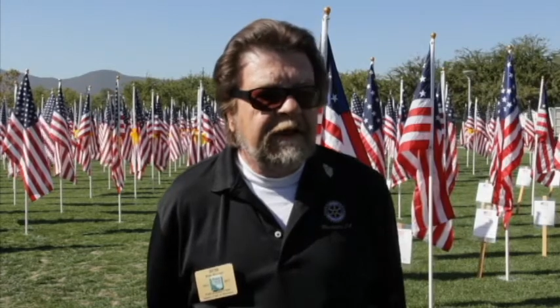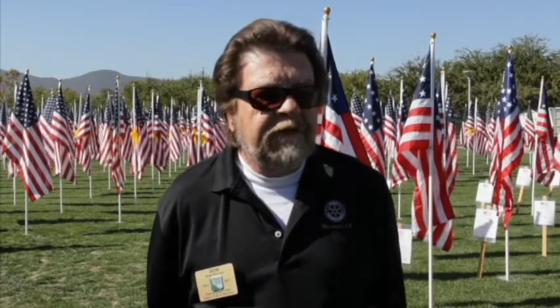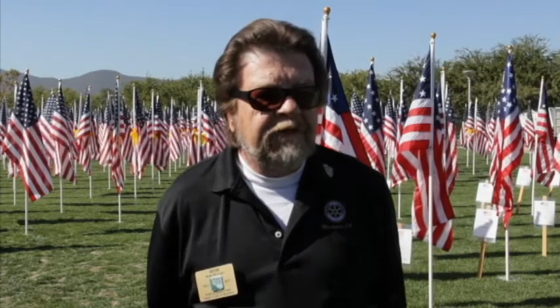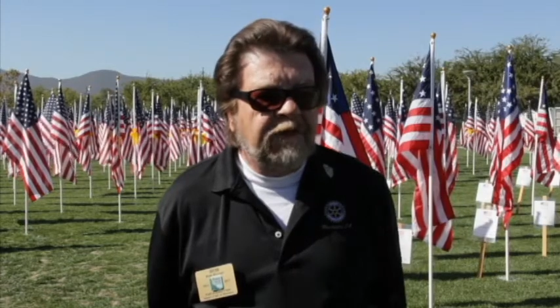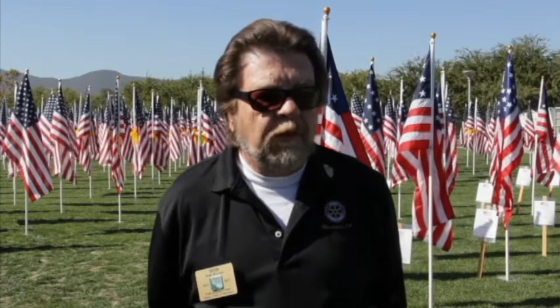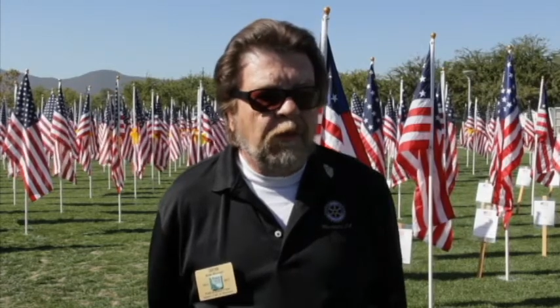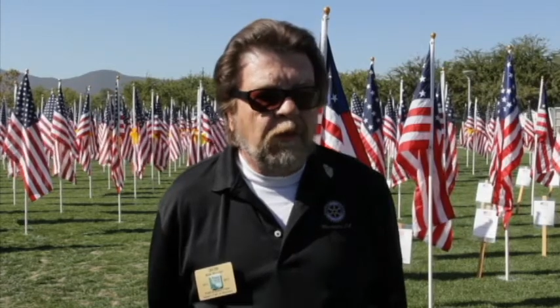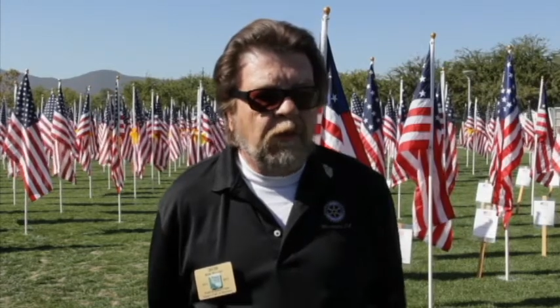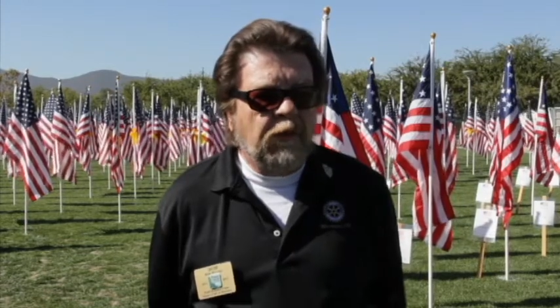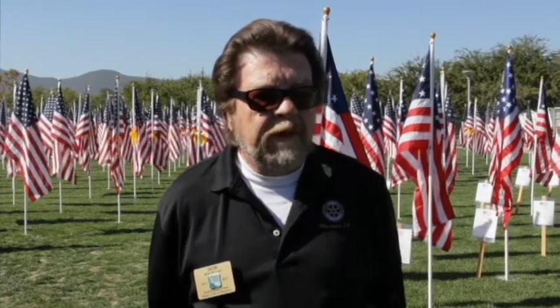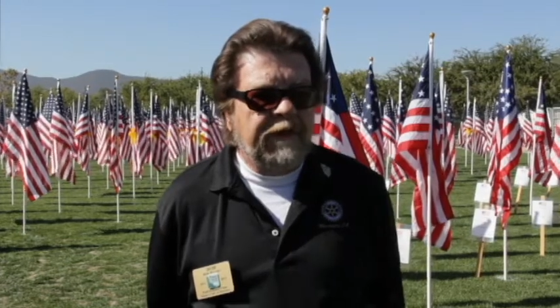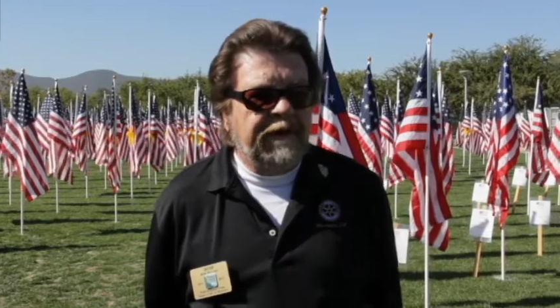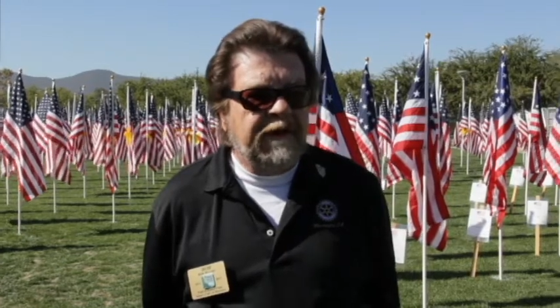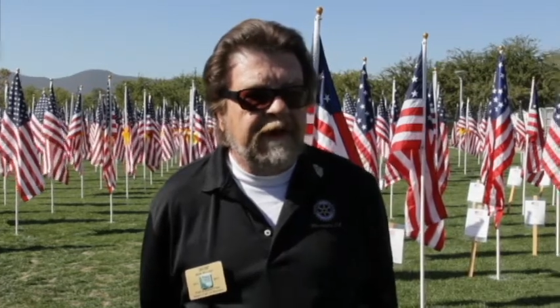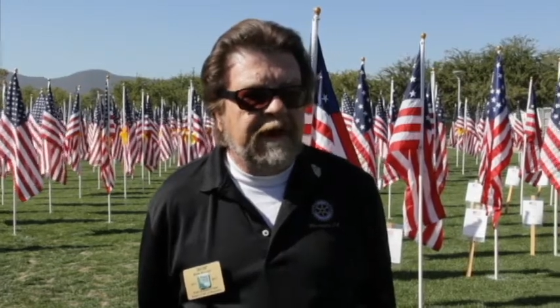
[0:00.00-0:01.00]
So
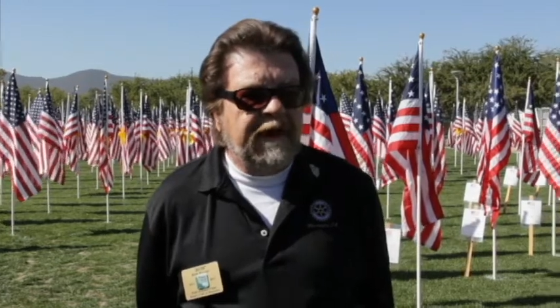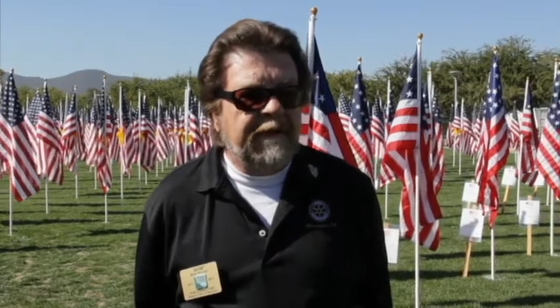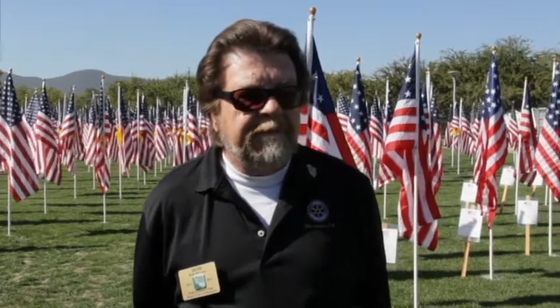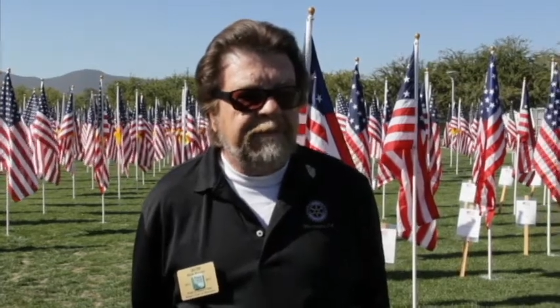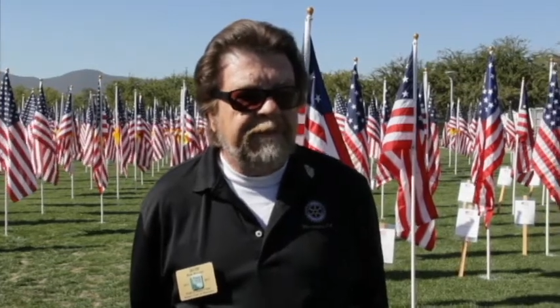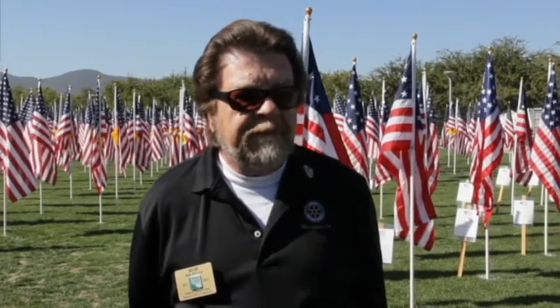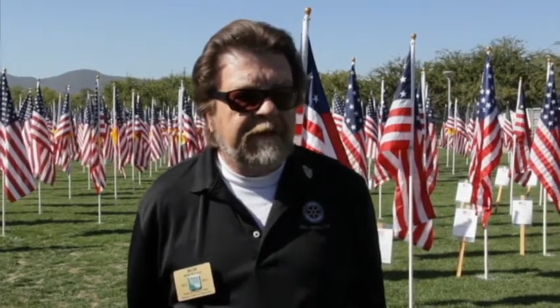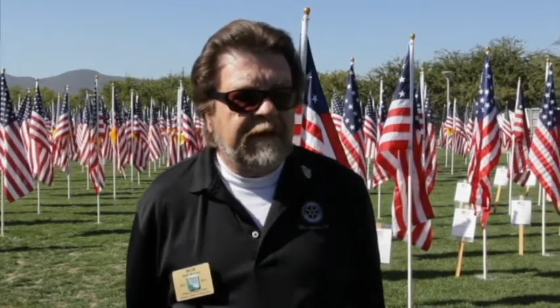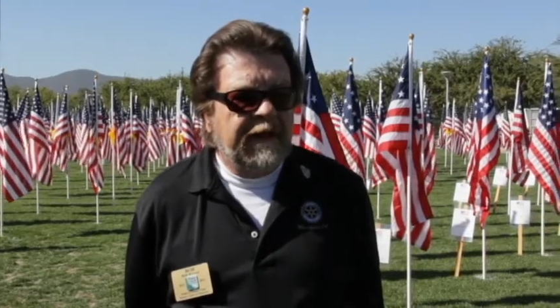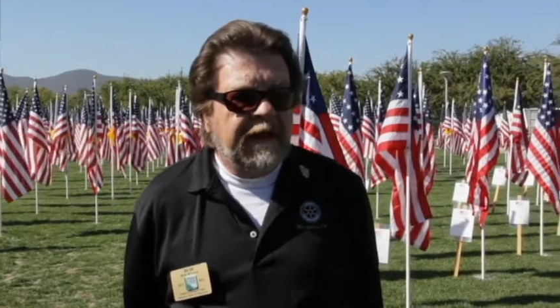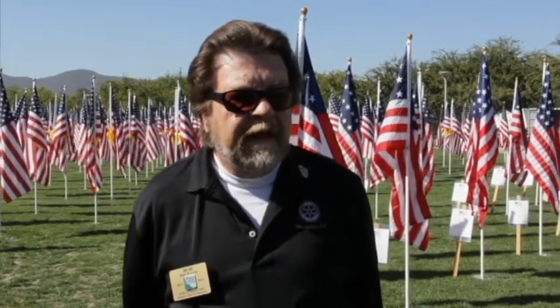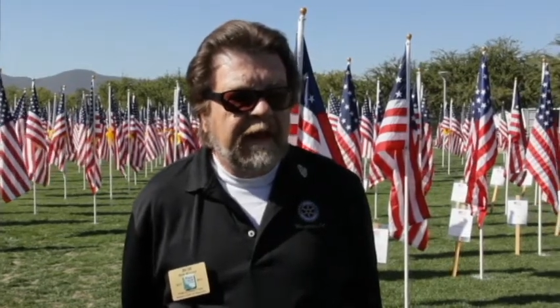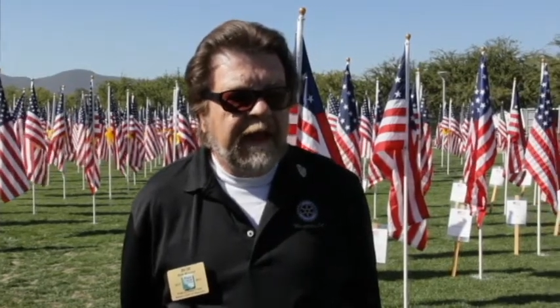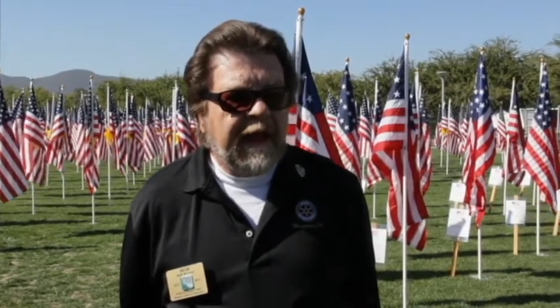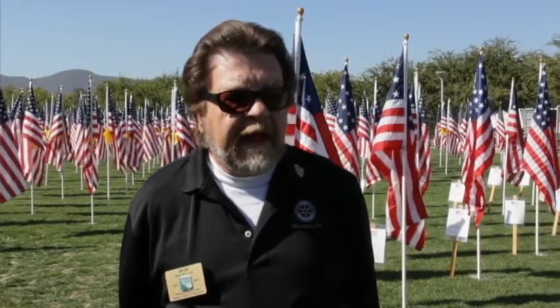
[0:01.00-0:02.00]
we uh,
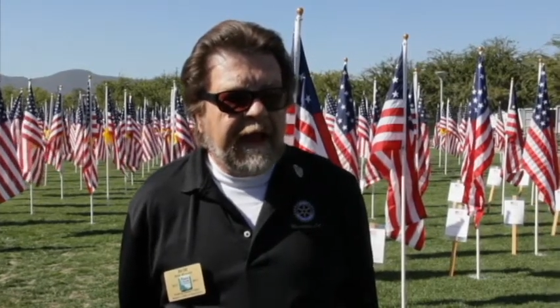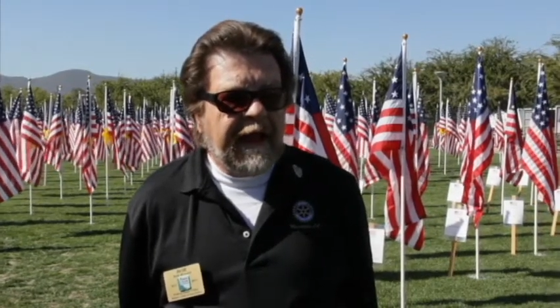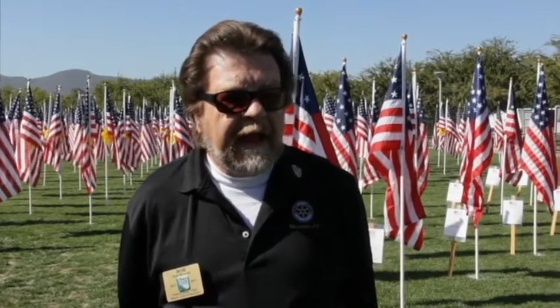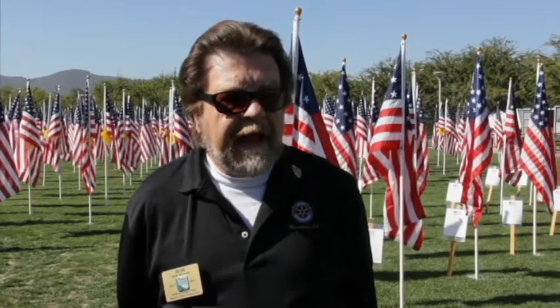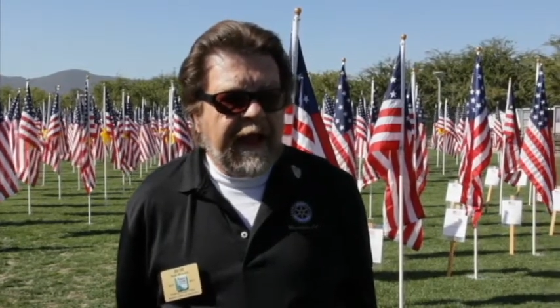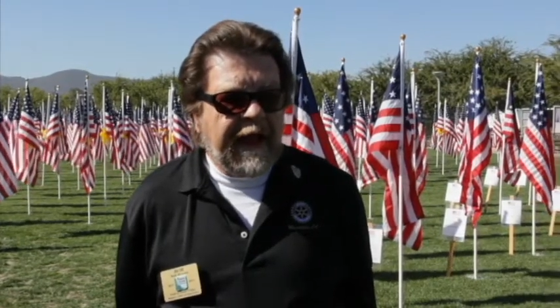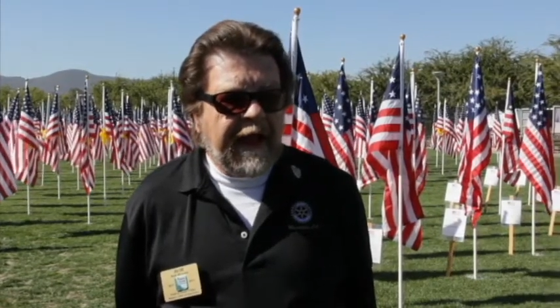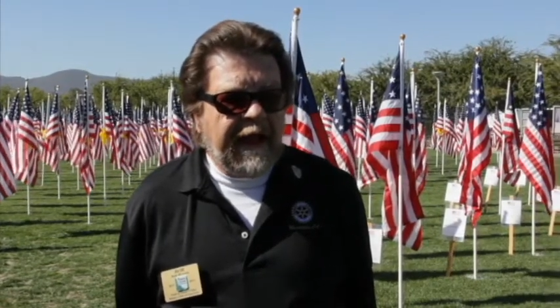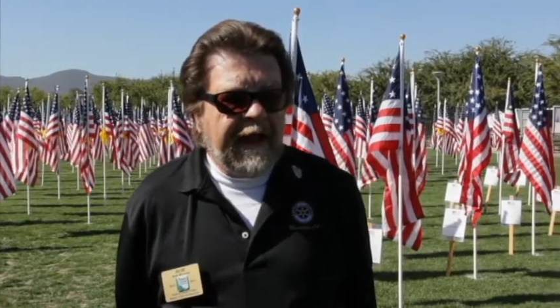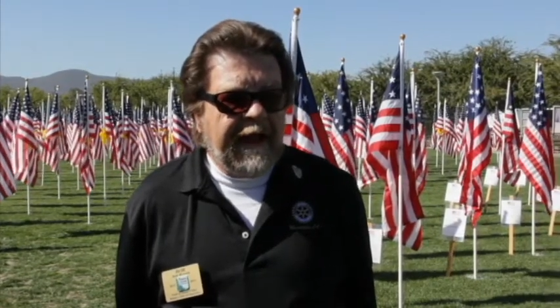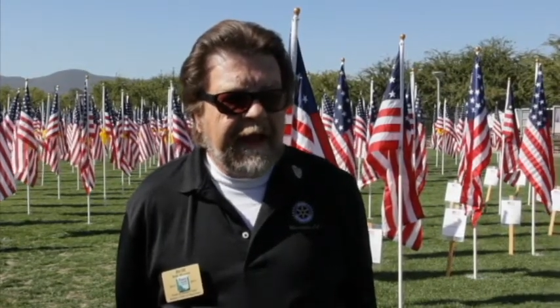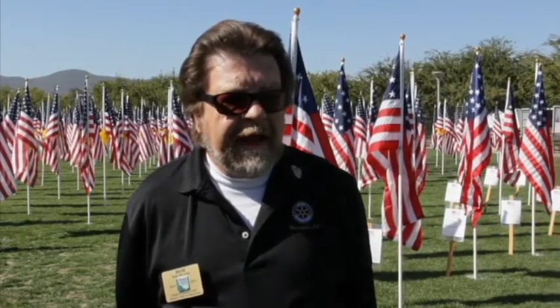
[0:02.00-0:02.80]
I